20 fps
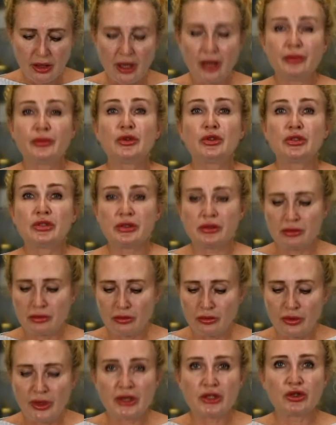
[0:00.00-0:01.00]
I'm using
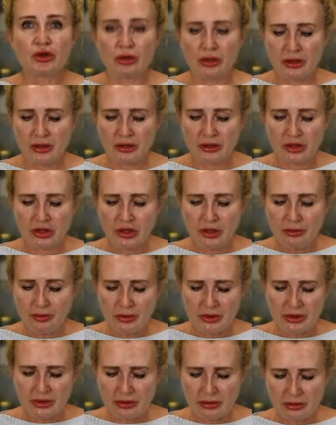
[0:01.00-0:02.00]
white chocolate
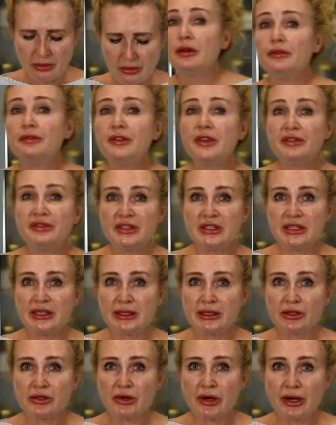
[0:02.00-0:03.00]
chips,
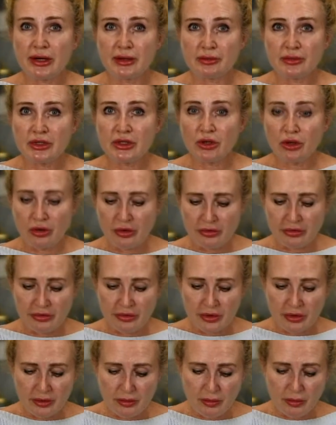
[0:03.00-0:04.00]
15 grams of
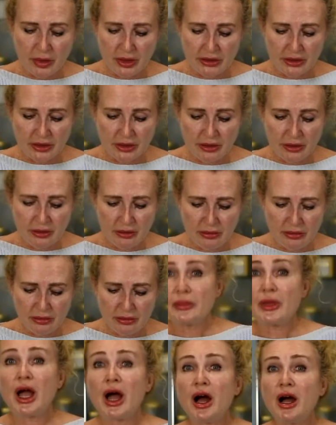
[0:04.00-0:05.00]
butter,
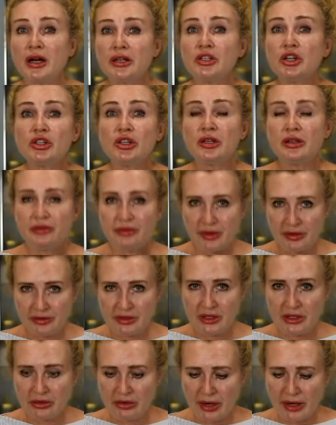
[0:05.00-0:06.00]

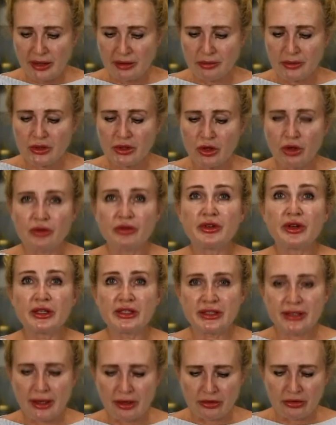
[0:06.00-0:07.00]
150 grams of
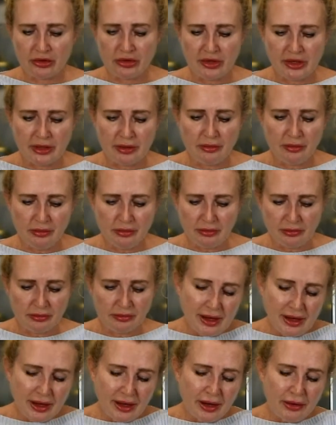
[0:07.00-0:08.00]
sour cream.
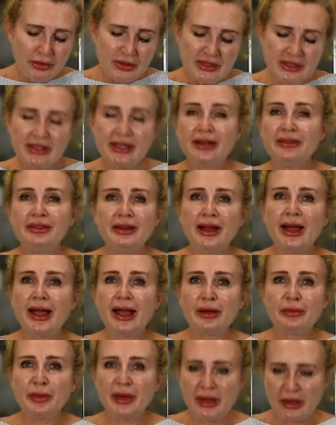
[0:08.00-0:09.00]
I was never
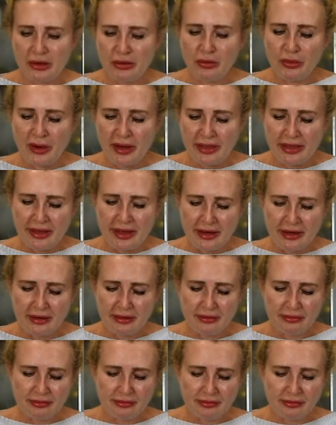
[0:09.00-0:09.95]
happy with the